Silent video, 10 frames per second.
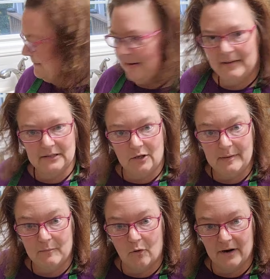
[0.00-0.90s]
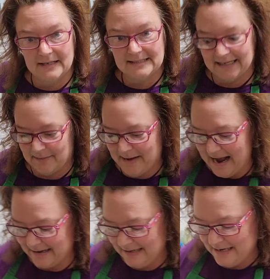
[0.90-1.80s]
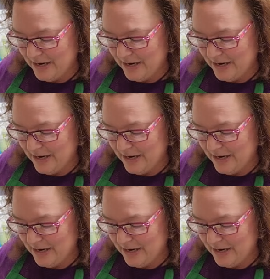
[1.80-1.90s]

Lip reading: and maybe a little bit more in a second pack.